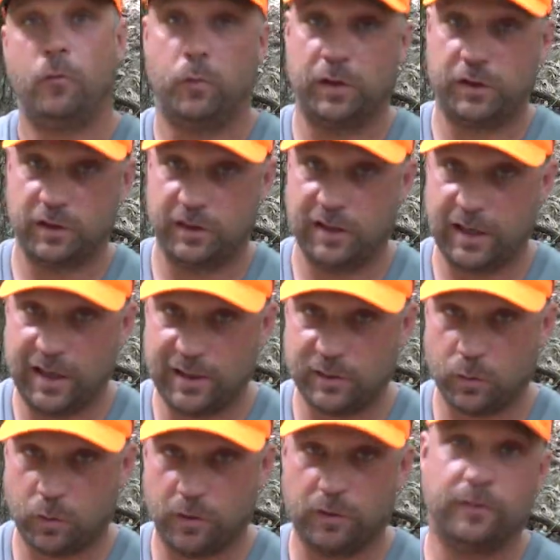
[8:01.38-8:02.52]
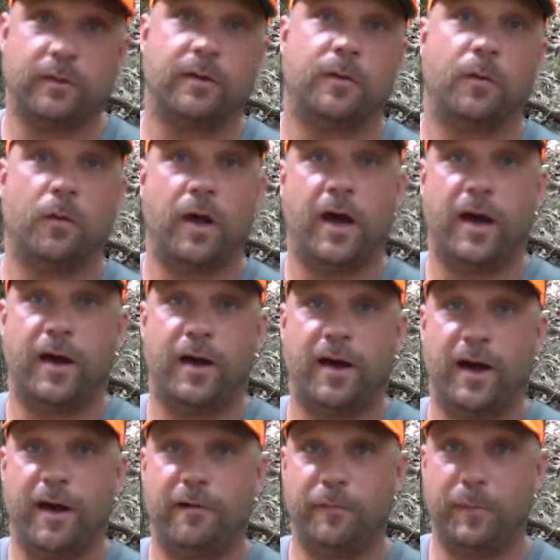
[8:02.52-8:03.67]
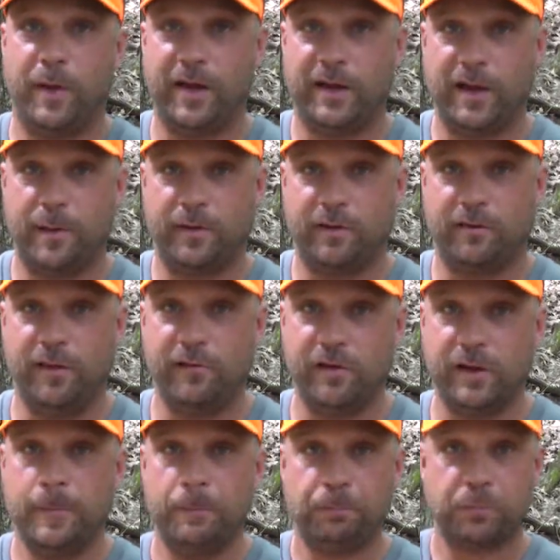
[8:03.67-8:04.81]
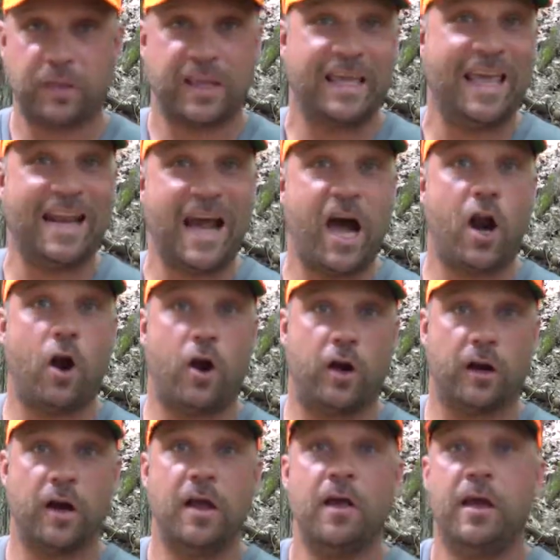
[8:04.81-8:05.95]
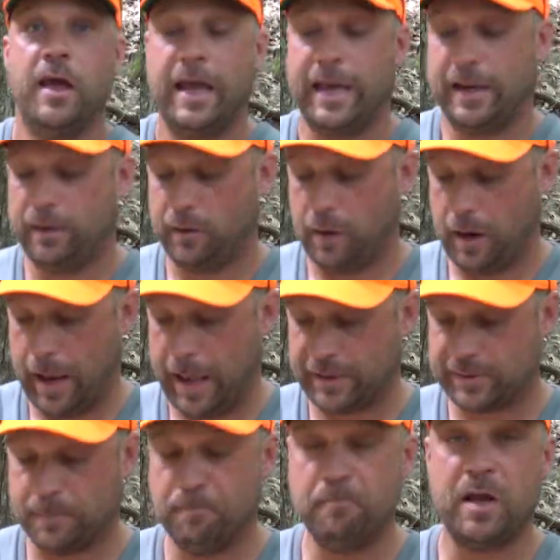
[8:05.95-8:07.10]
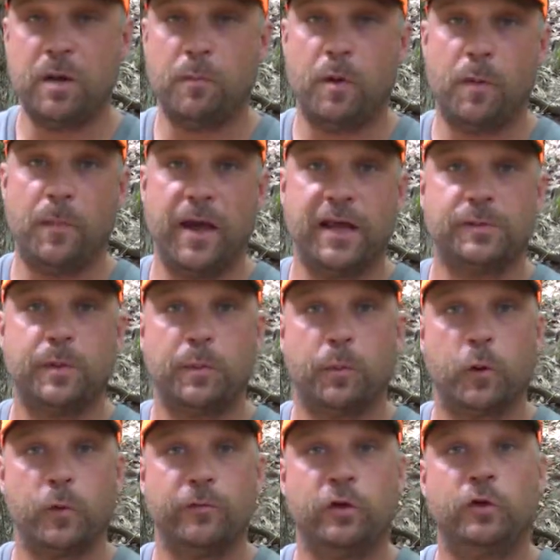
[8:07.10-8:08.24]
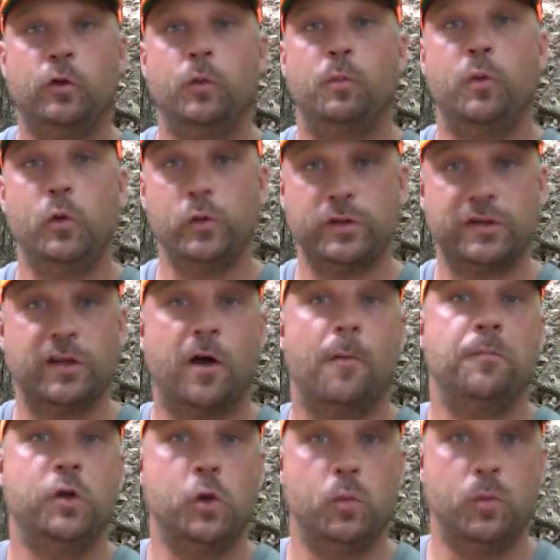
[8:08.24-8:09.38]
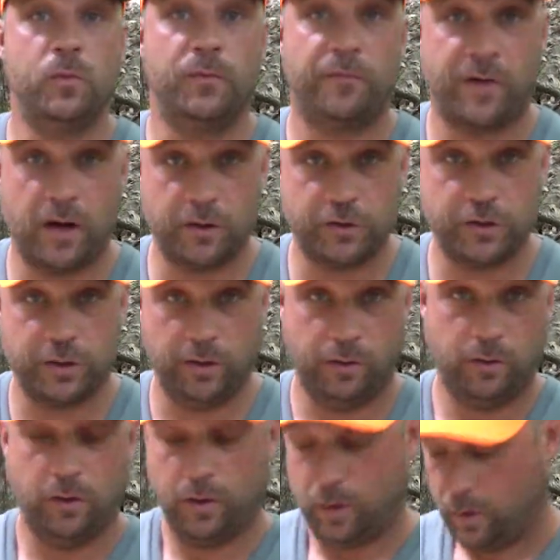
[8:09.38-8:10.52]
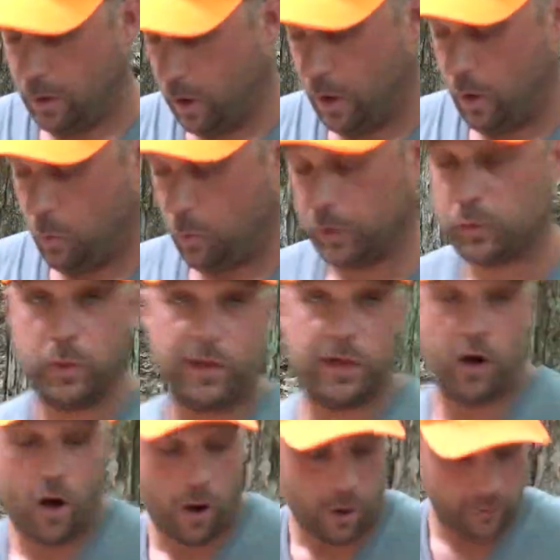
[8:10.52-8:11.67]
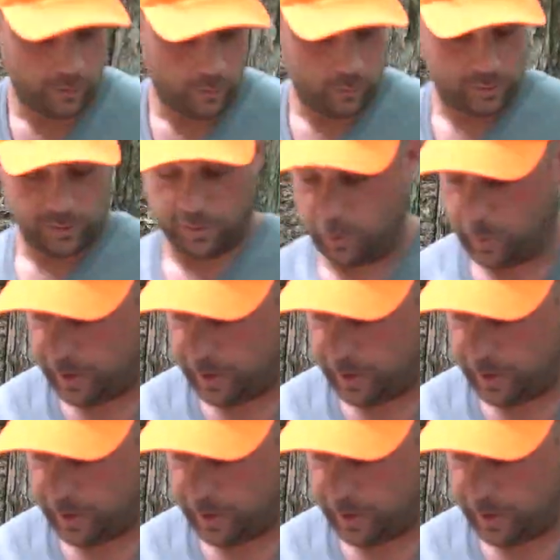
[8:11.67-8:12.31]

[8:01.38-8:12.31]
which in today's world of pandemic living cannot hurt. It, as a minimum, has been proven to boost immune function, which we could all use a little